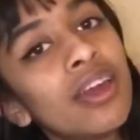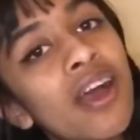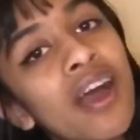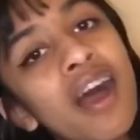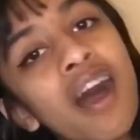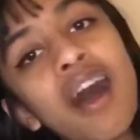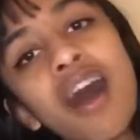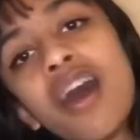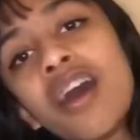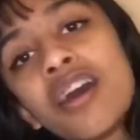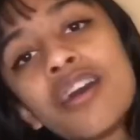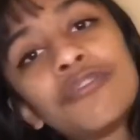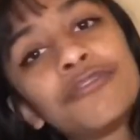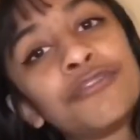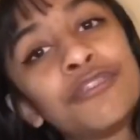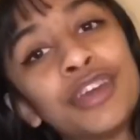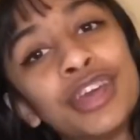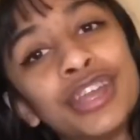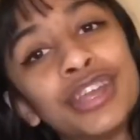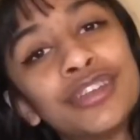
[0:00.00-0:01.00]

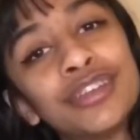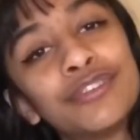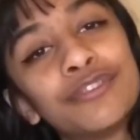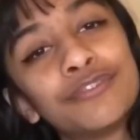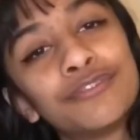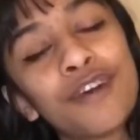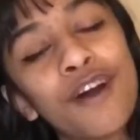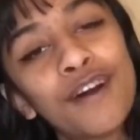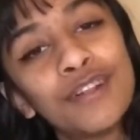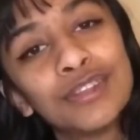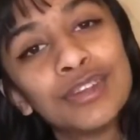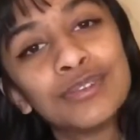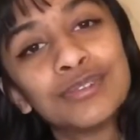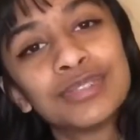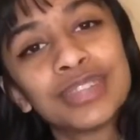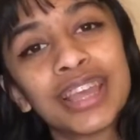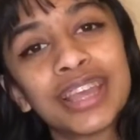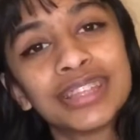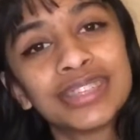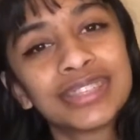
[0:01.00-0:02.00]
often follows
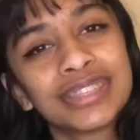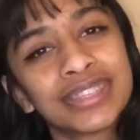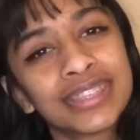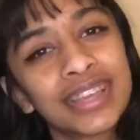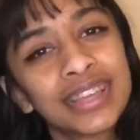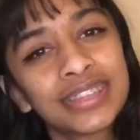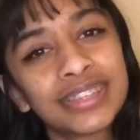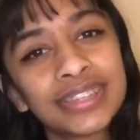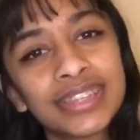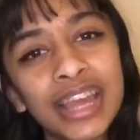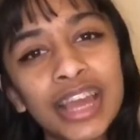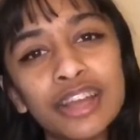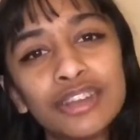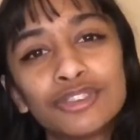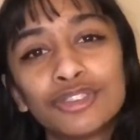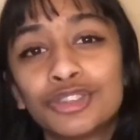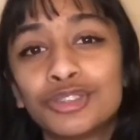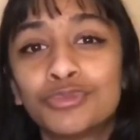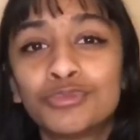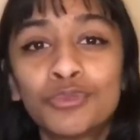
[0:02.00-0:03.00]
its standard
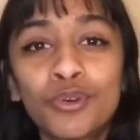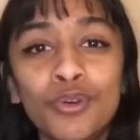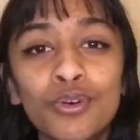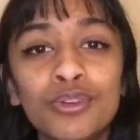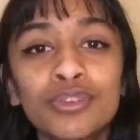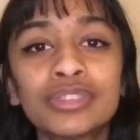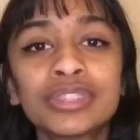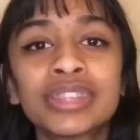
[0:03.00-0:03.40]
rules,